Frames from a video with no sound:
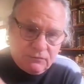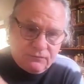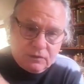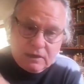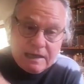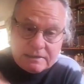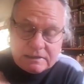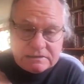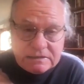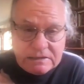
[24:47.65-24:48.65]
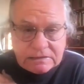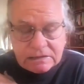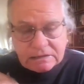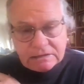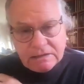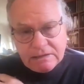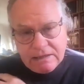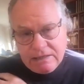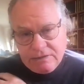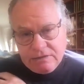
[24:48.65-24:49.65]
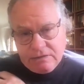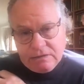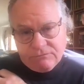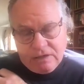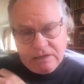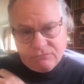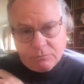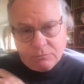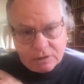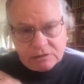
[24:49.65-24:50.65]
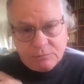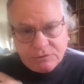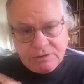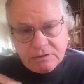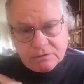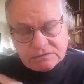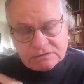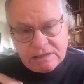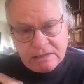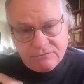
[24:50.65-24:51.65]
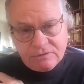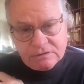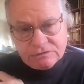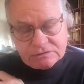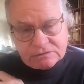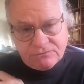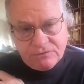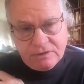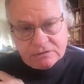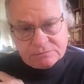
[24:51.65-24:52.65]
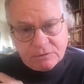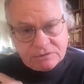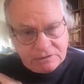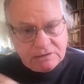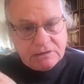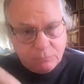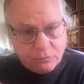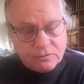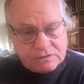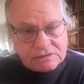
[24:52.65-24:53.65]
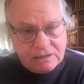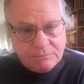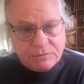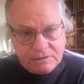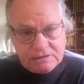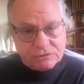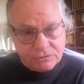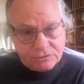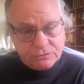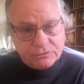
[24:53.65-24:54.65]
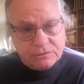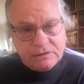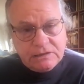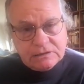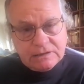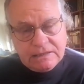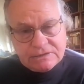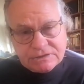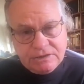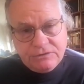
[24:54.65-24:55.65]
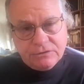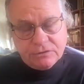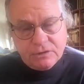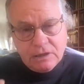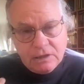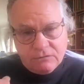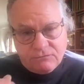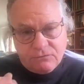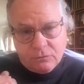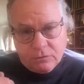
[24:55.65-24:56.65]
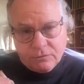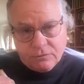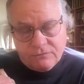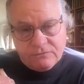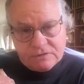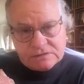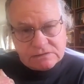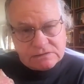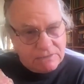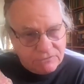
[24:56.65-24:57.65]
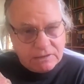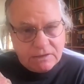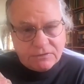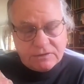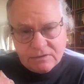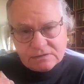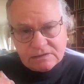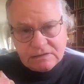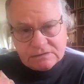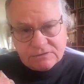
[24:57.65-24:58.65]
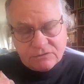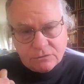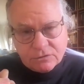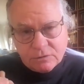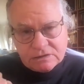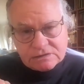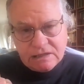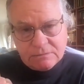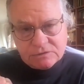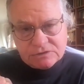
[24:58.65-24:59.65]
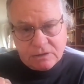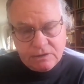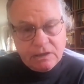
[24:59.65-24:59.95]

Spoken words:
for la gente indígena. And in five remarkable years as head of Indigenous Affairs, Martin did more than something. He secured legal land tenure for the 57 ethnicities of the Northwest Amazon,